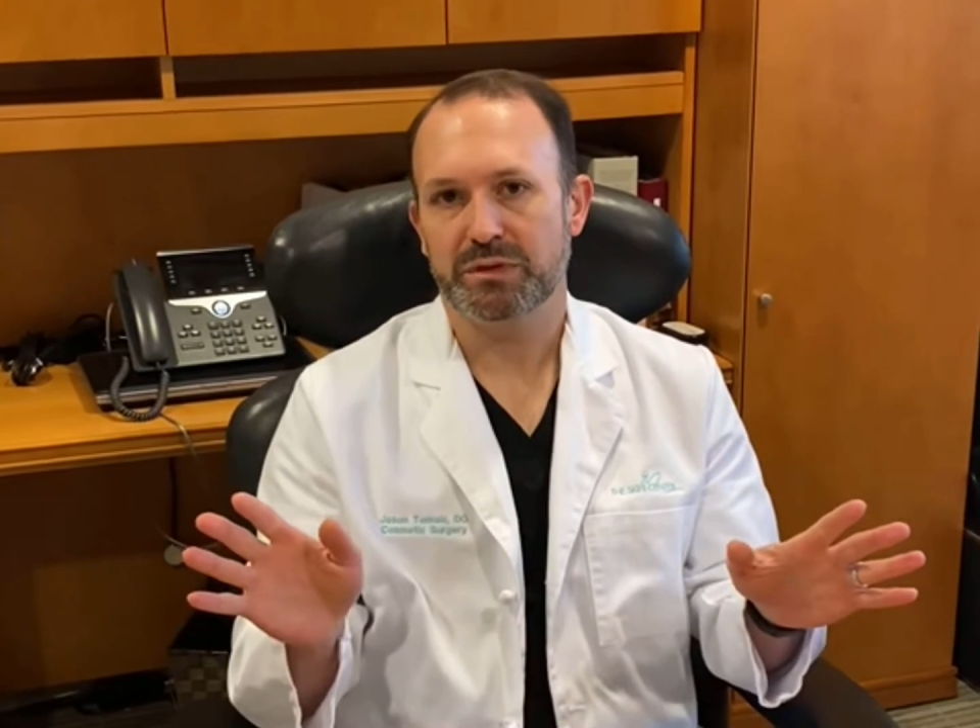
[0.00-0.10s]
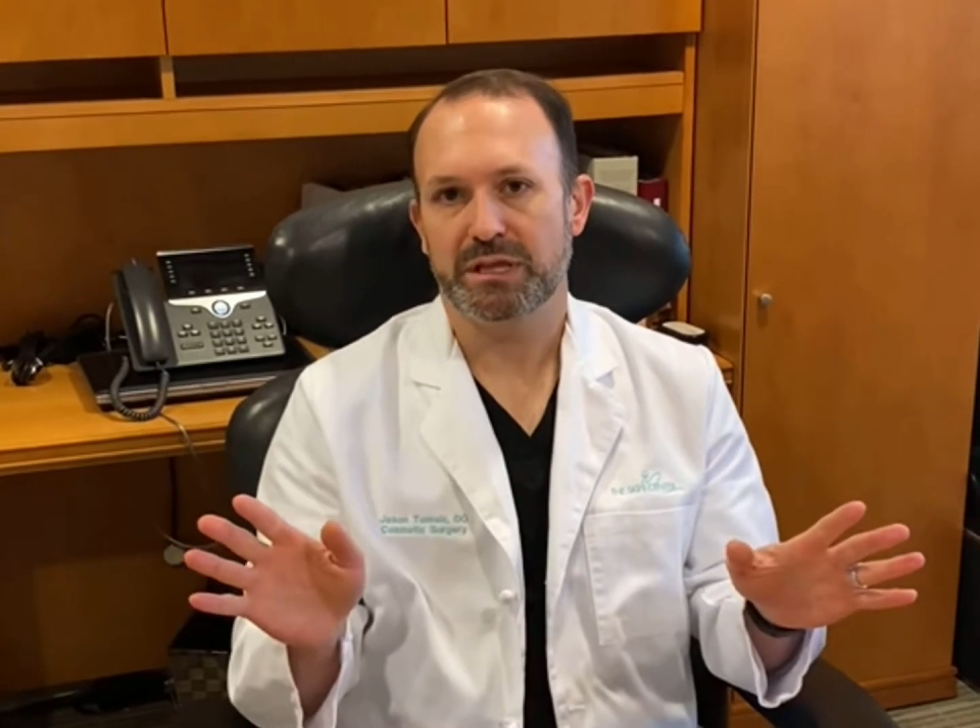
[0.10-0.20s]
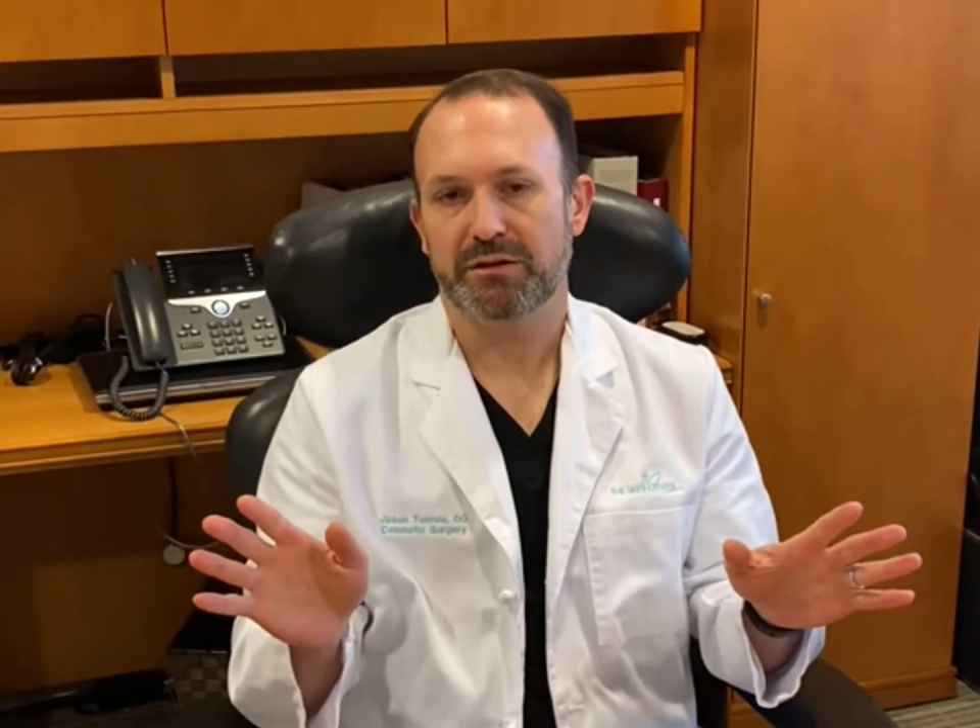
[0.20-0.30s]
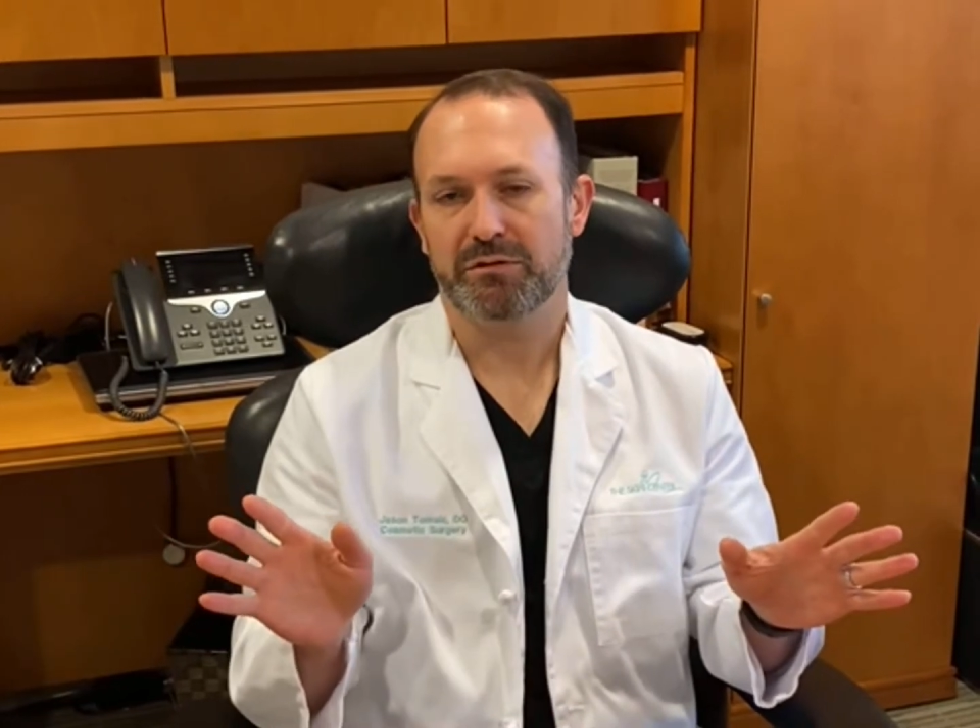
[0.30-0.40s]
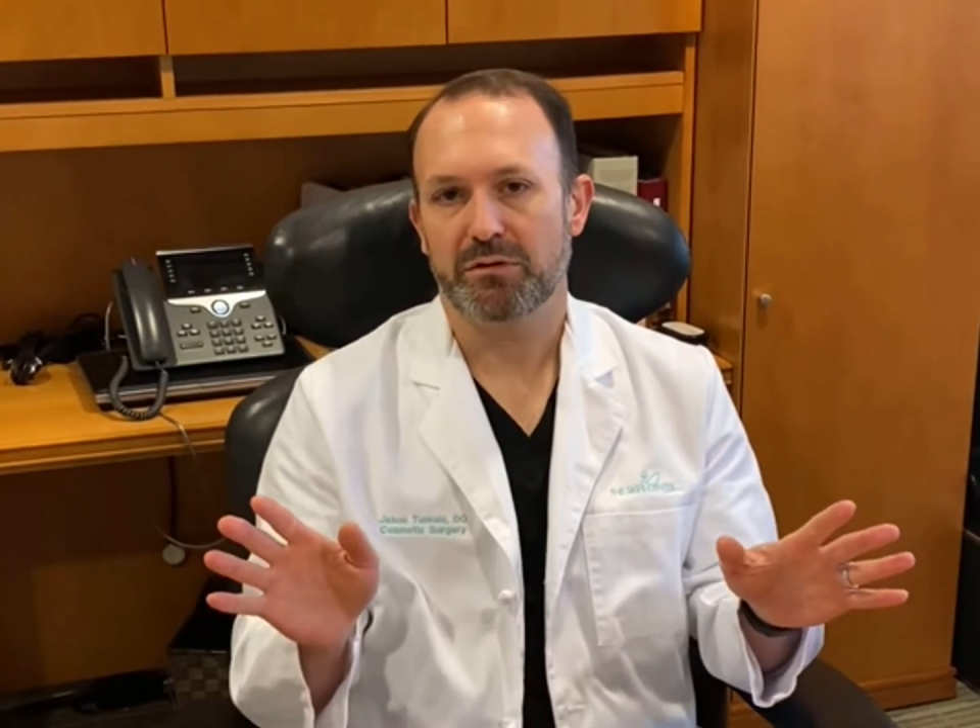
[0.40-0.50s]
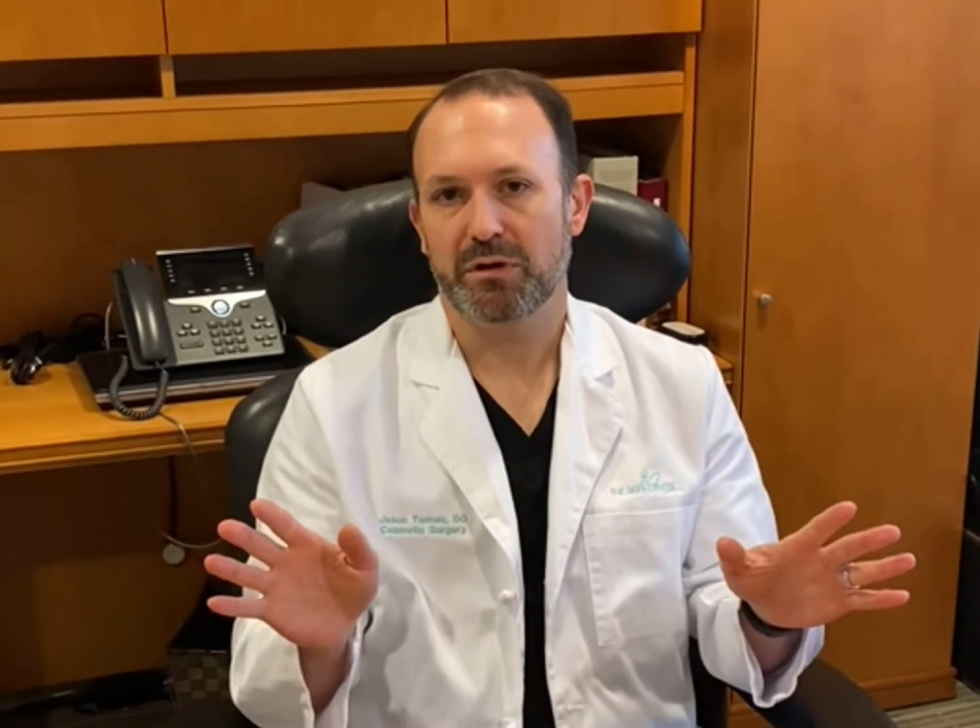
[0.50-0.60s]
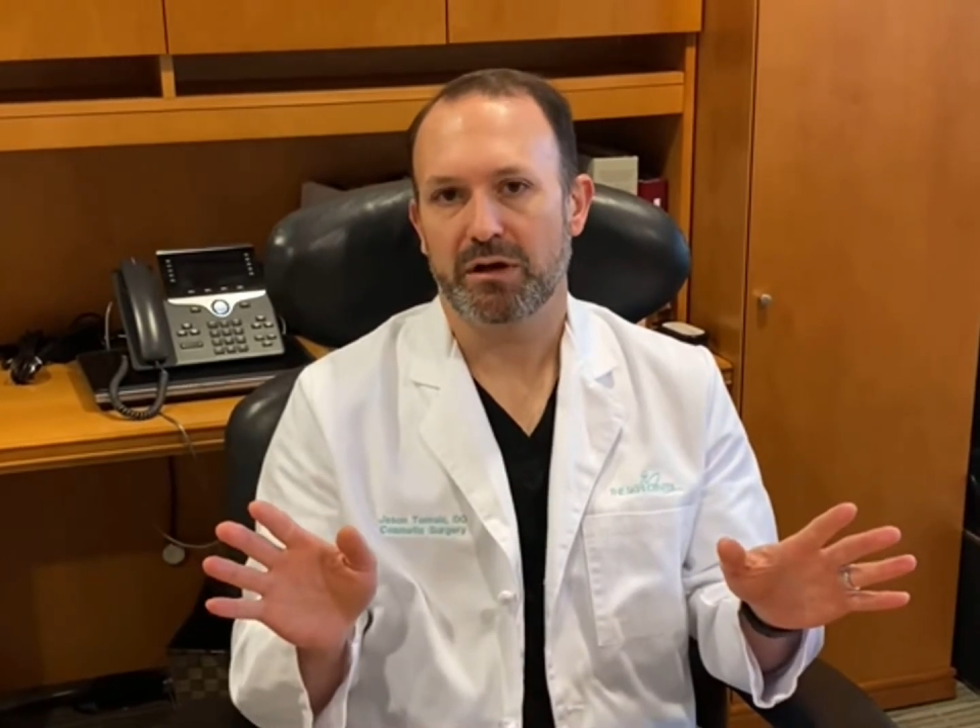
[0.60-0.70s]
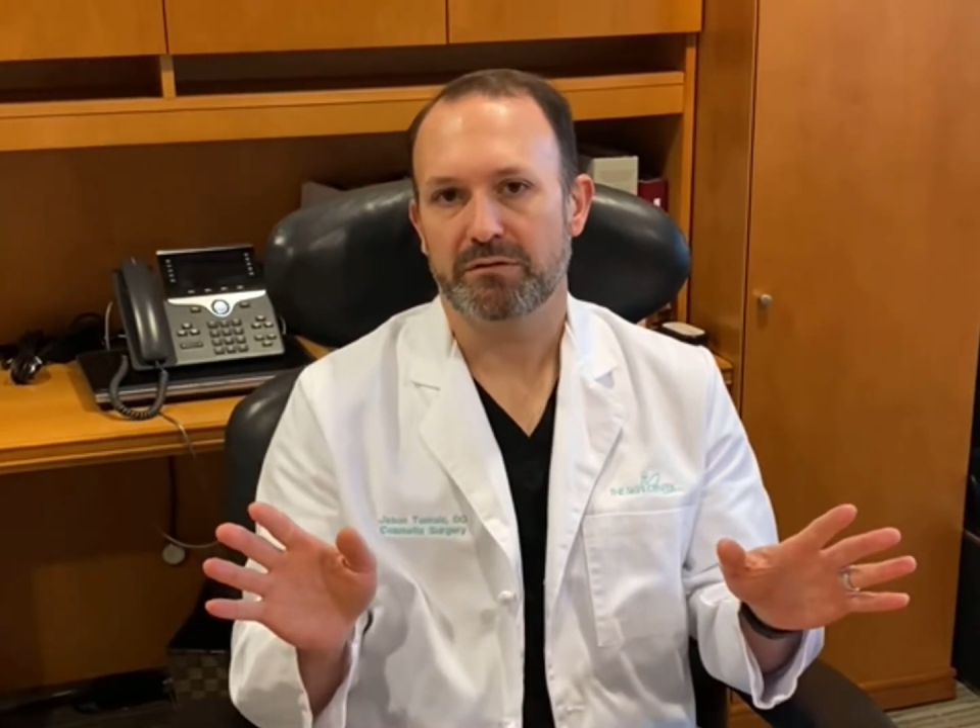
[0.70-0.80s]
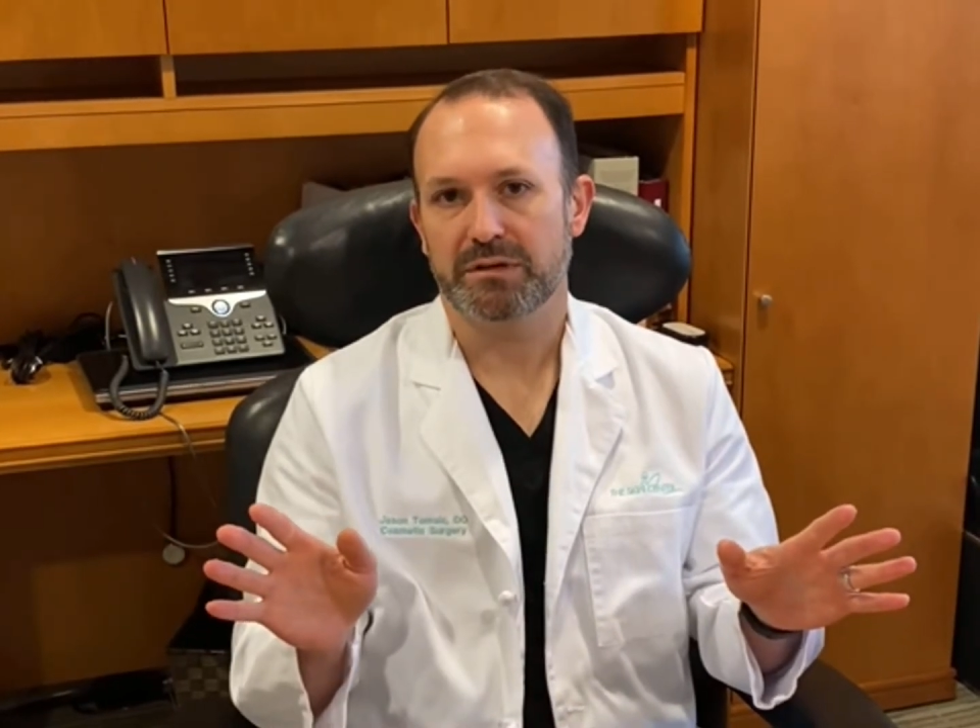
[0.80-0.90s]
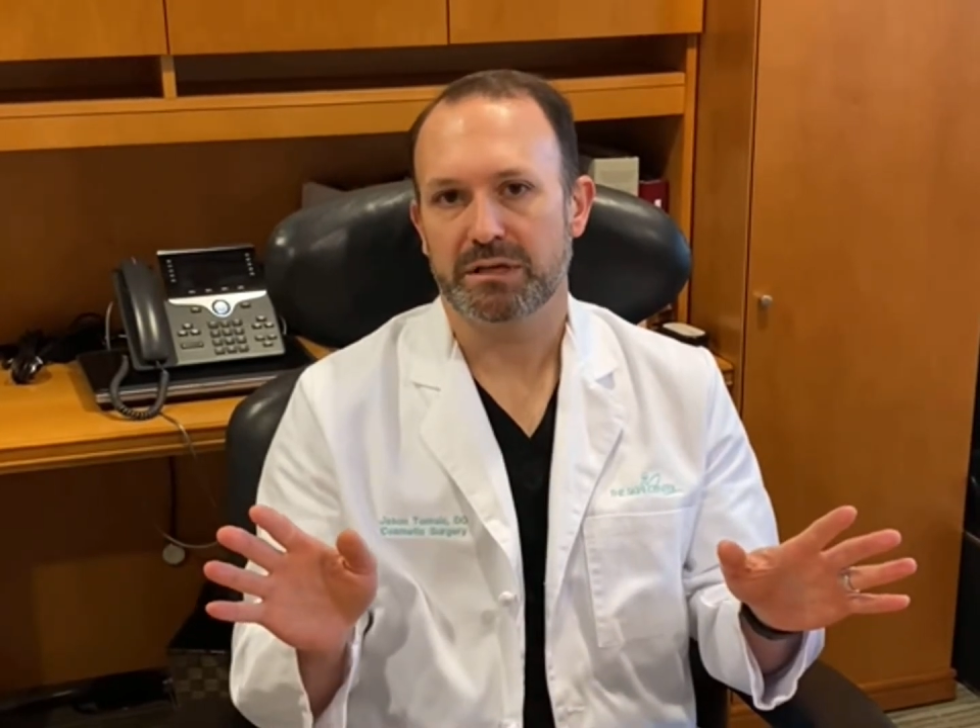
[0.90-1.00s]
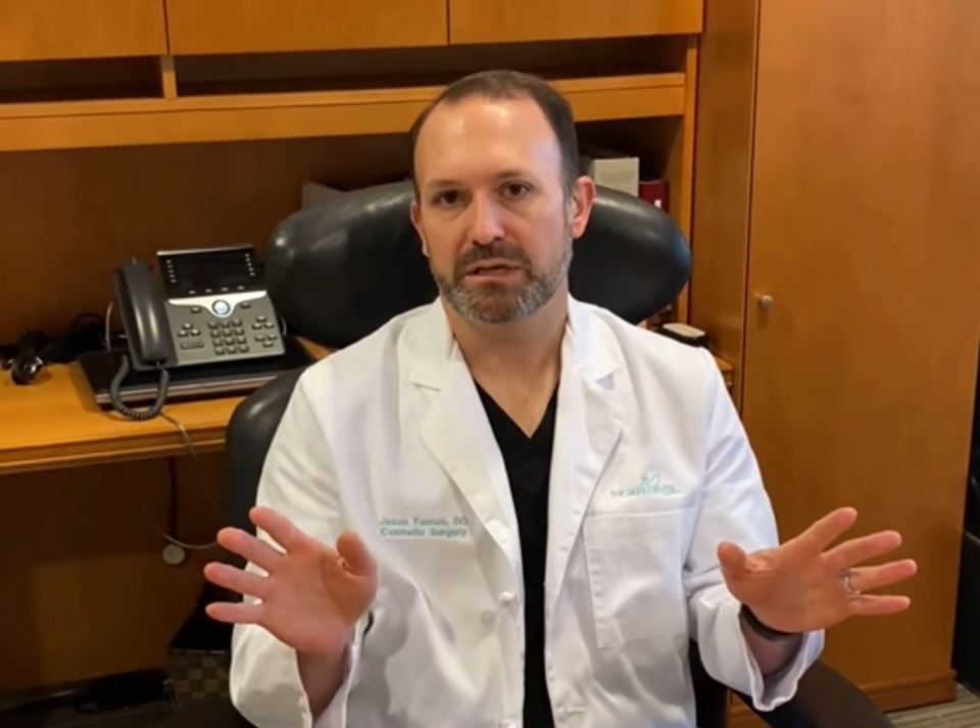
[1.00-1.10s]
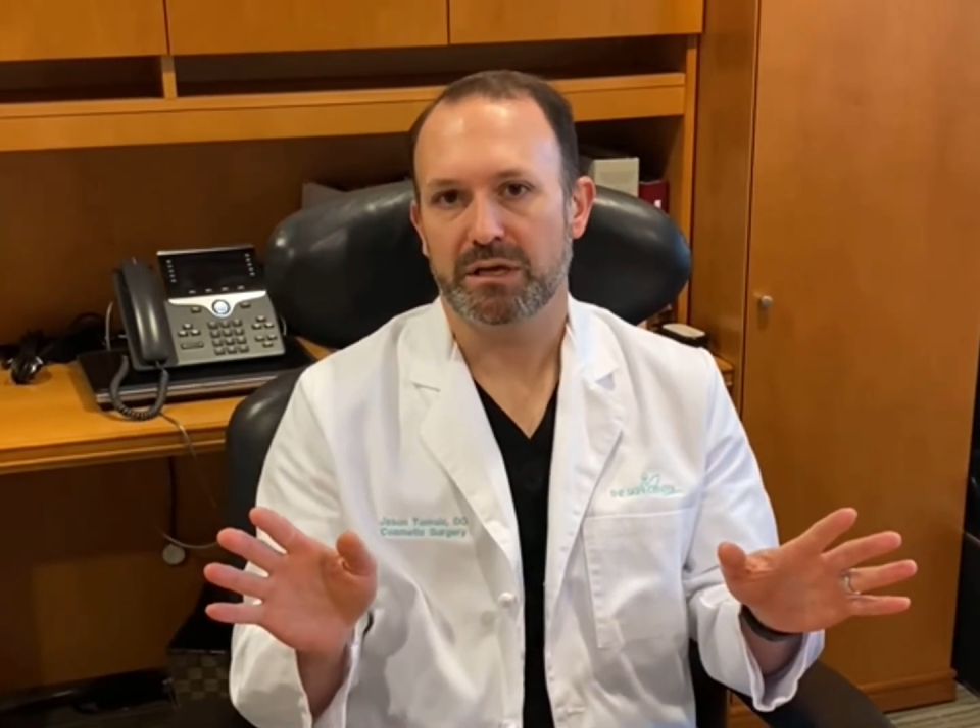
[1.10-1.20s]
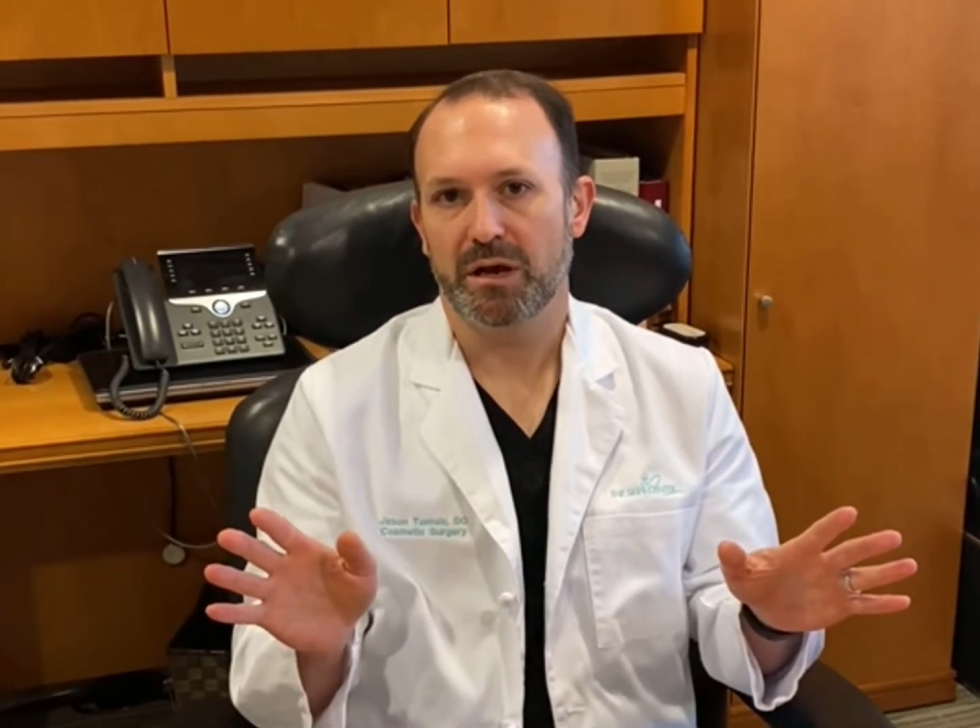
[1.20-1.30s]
the level of the